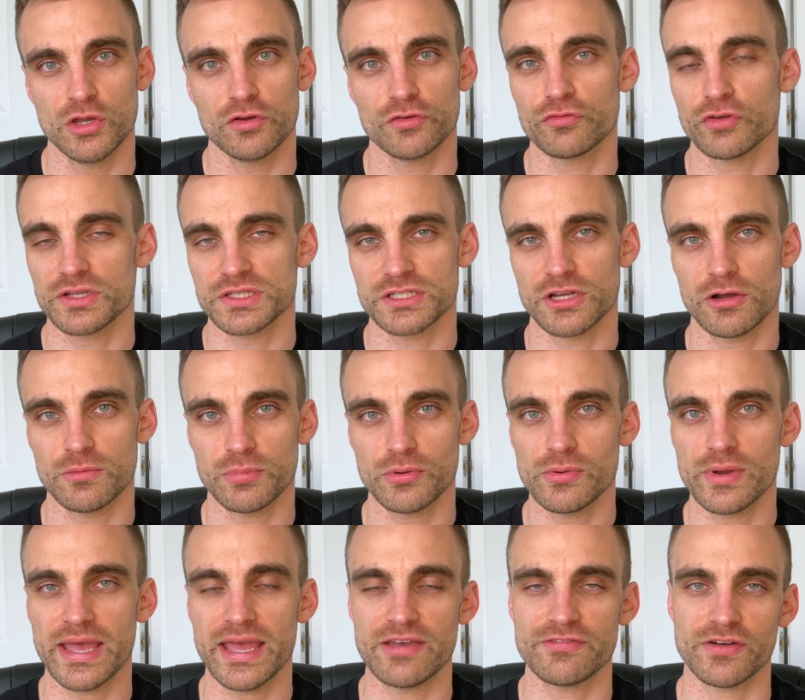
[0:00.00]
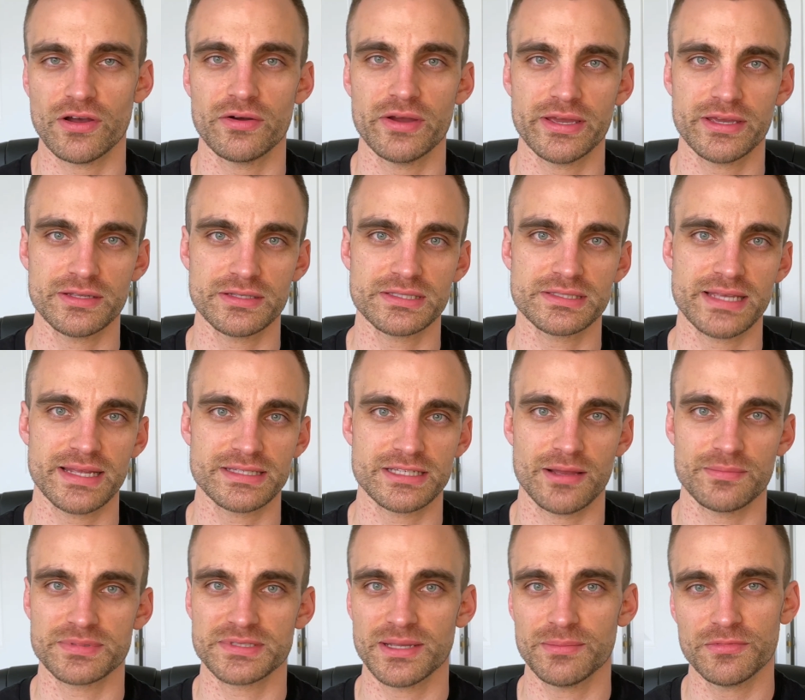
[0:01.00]
For example, if I could set
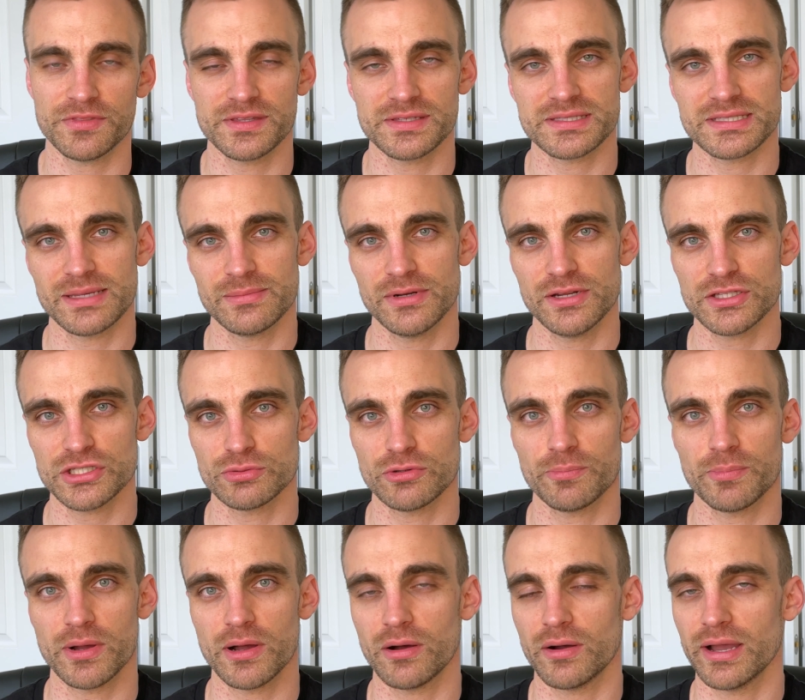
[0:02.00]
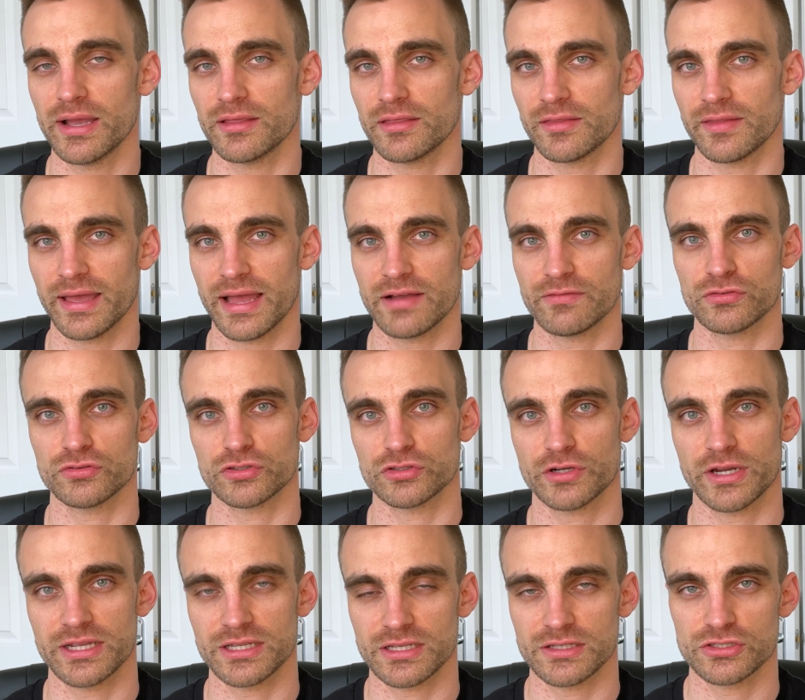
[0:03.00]
up something similar to a pie that they have on
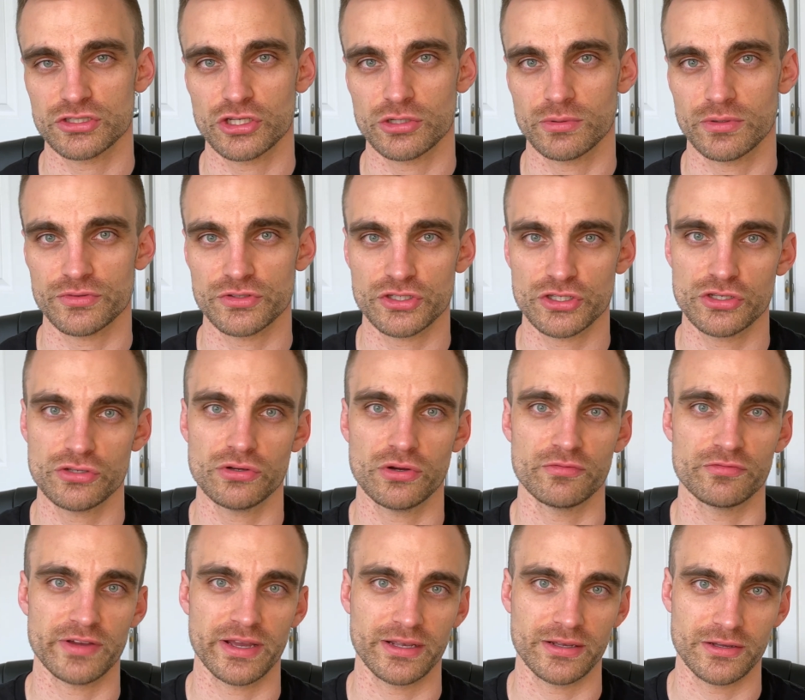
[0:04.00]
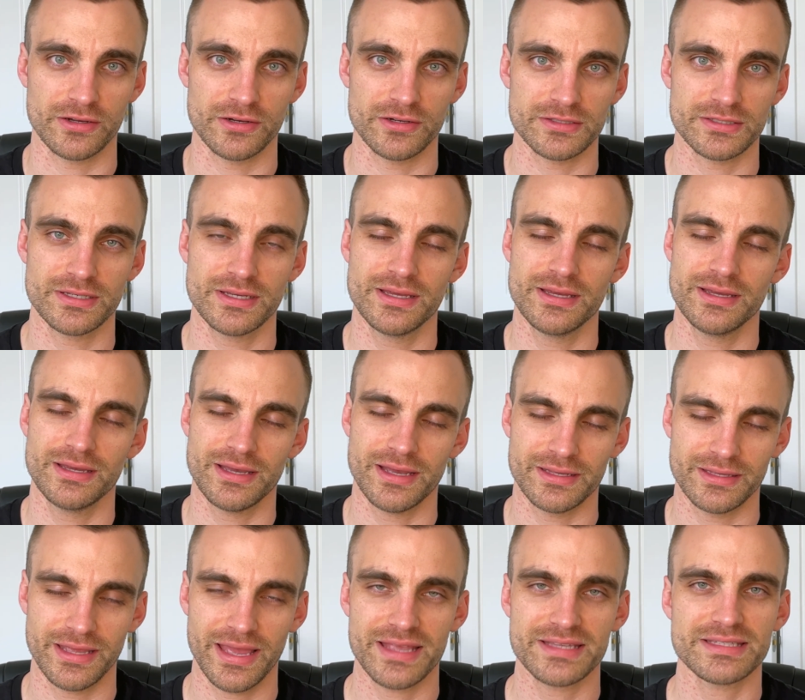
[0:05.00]
Trading 212 on Vanguard,
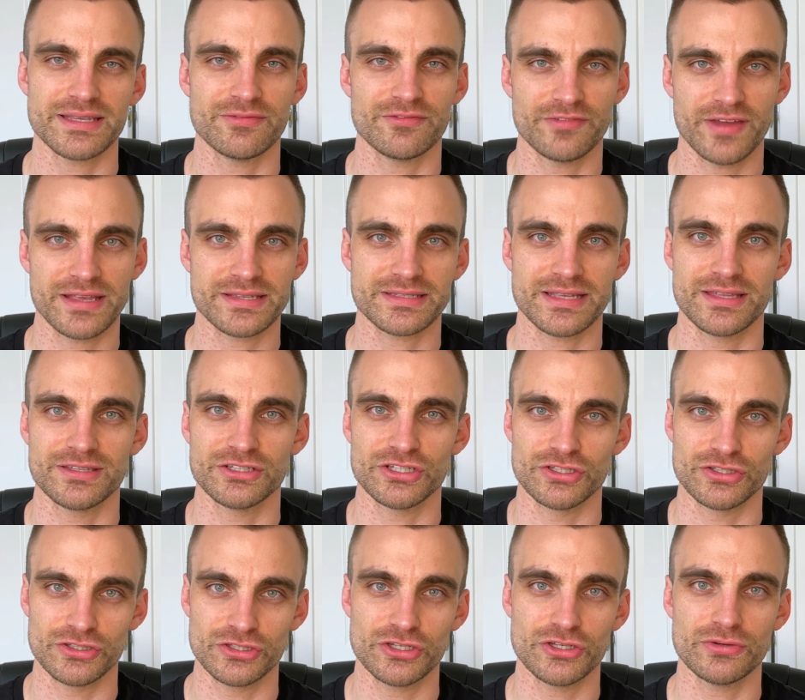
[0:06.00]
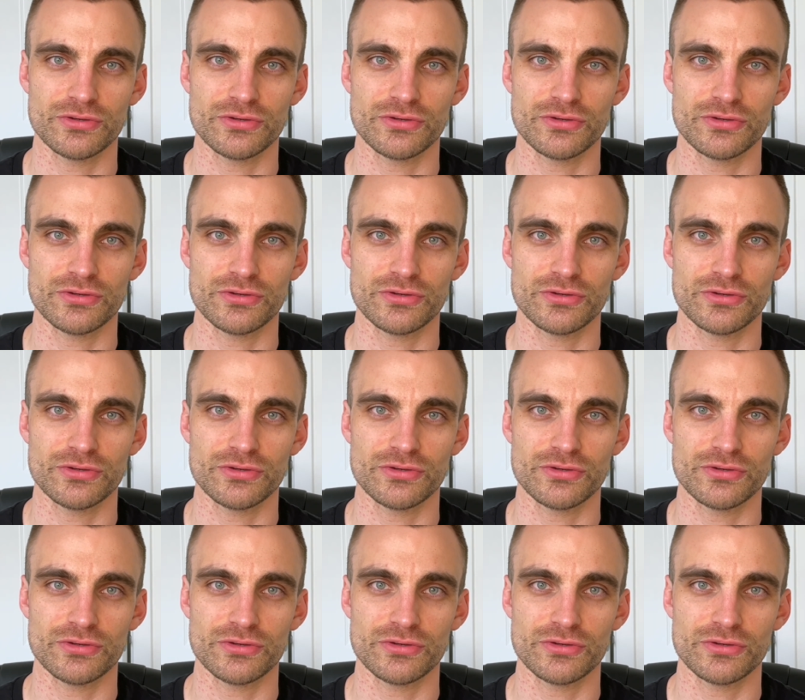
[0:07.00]
and yes, Invest Engine do